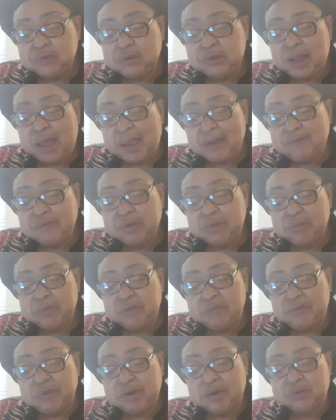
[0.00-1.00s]
life can
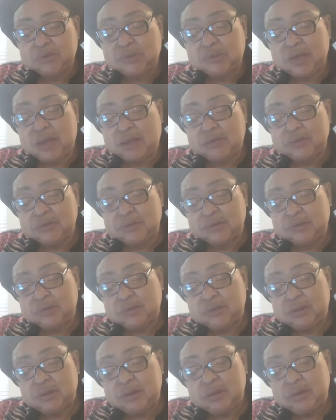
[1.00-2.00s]
be very challenging,